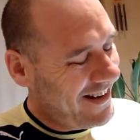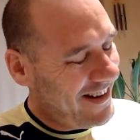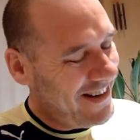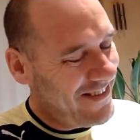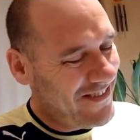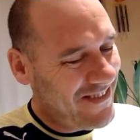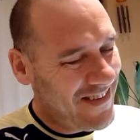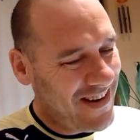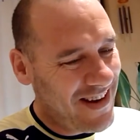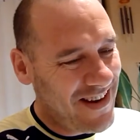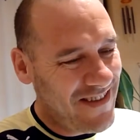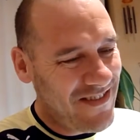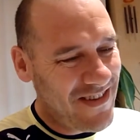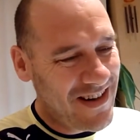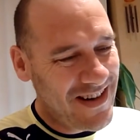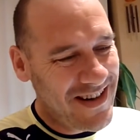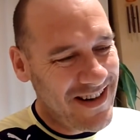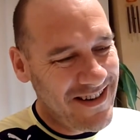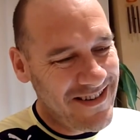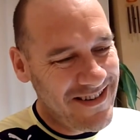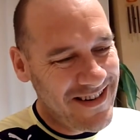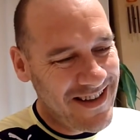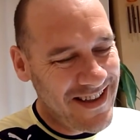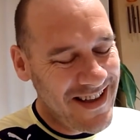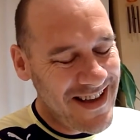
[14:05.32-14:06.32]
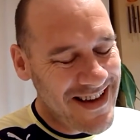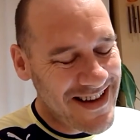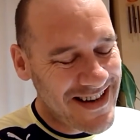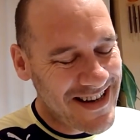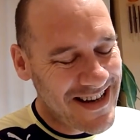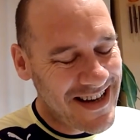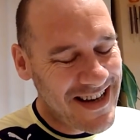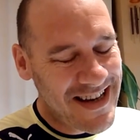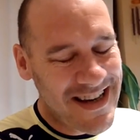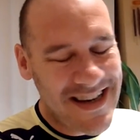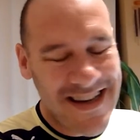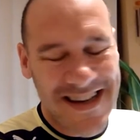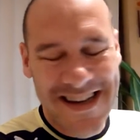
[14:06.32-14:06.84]
even, even down to that.
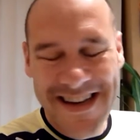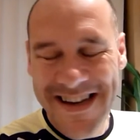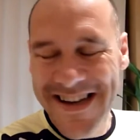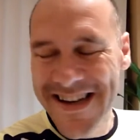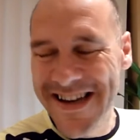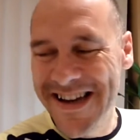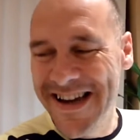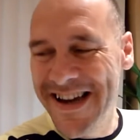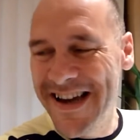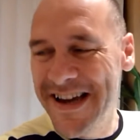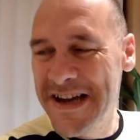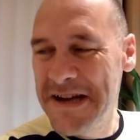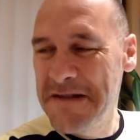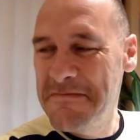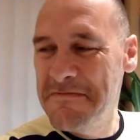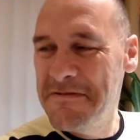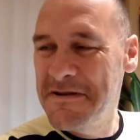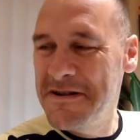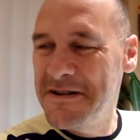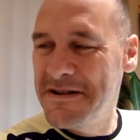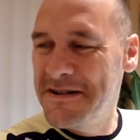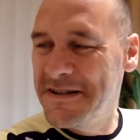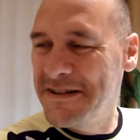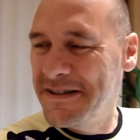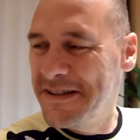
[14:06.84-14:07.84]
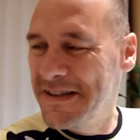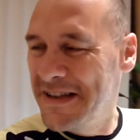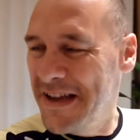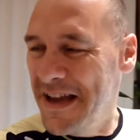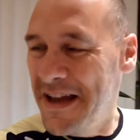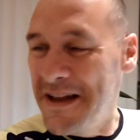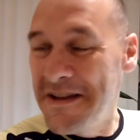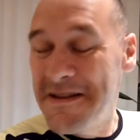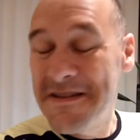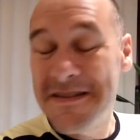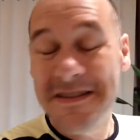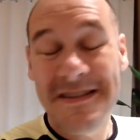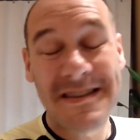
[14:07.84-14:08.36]
But
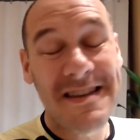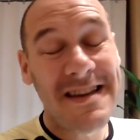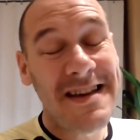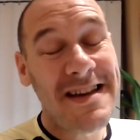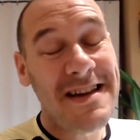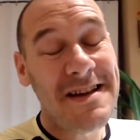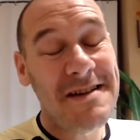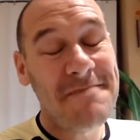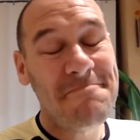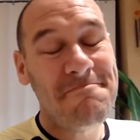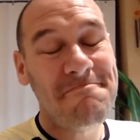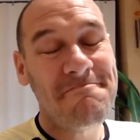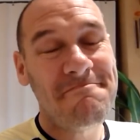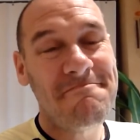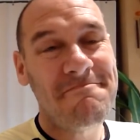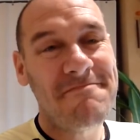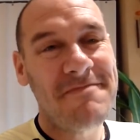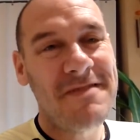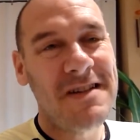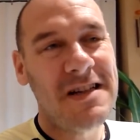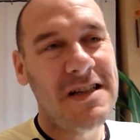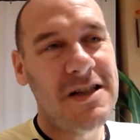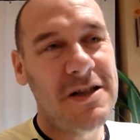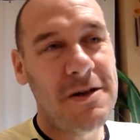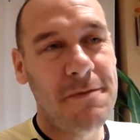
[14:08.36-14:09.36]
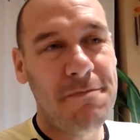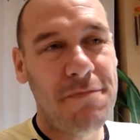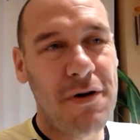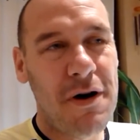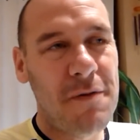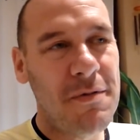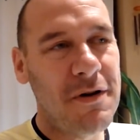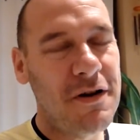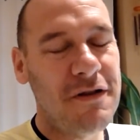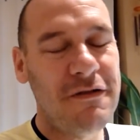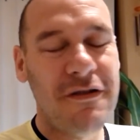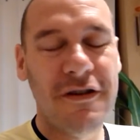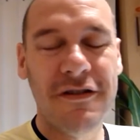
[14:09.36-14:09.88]
yeah, it's uh, to pop
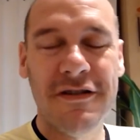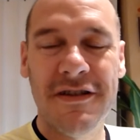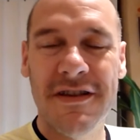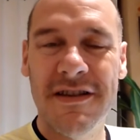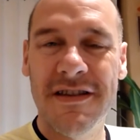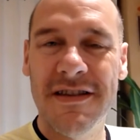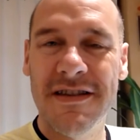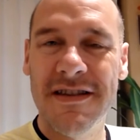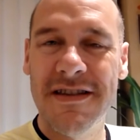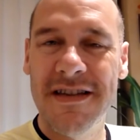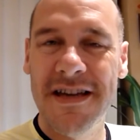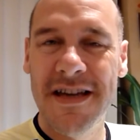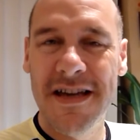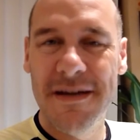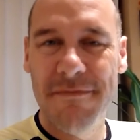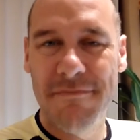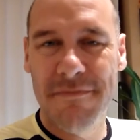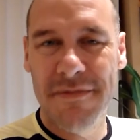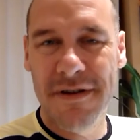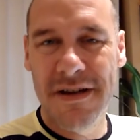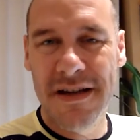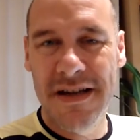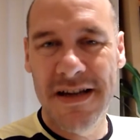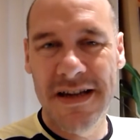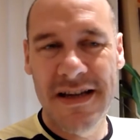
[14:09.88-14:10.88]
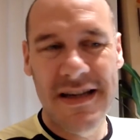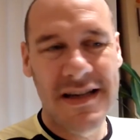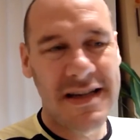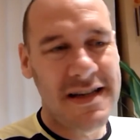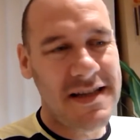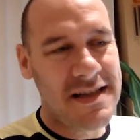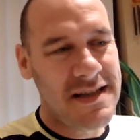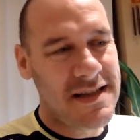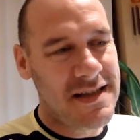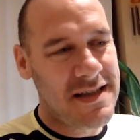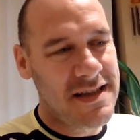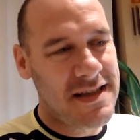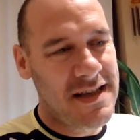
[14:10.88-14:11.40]
across and see him.
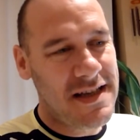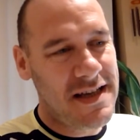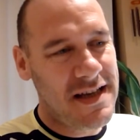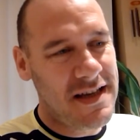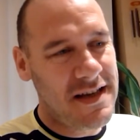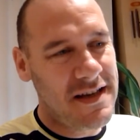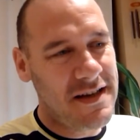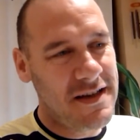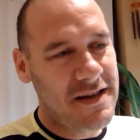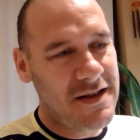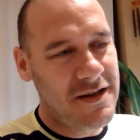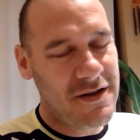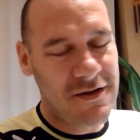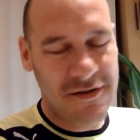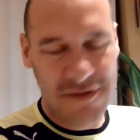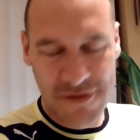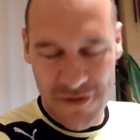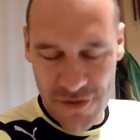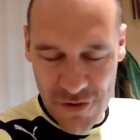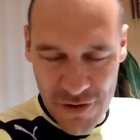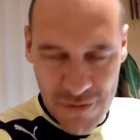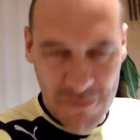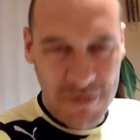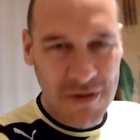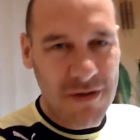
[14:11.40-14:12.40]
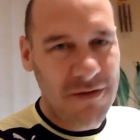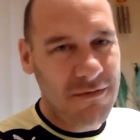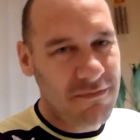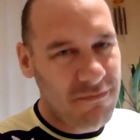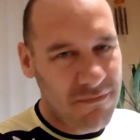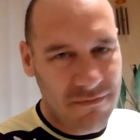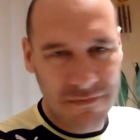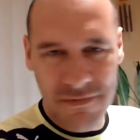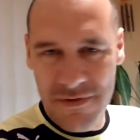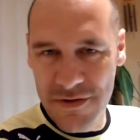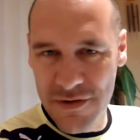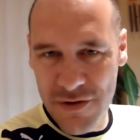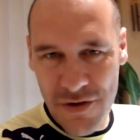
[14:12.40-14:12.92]
He's just a normal
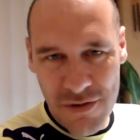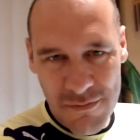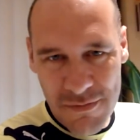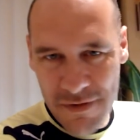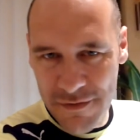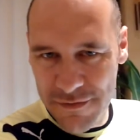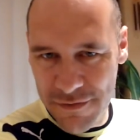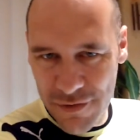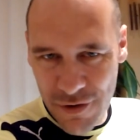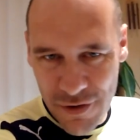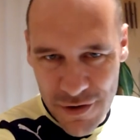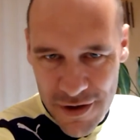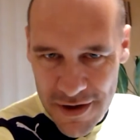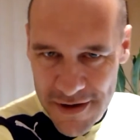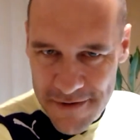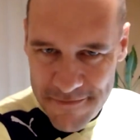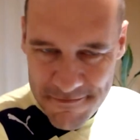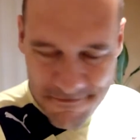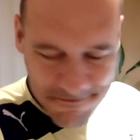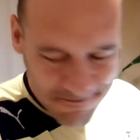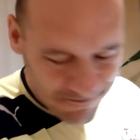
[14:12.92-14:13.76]
normal vlogger.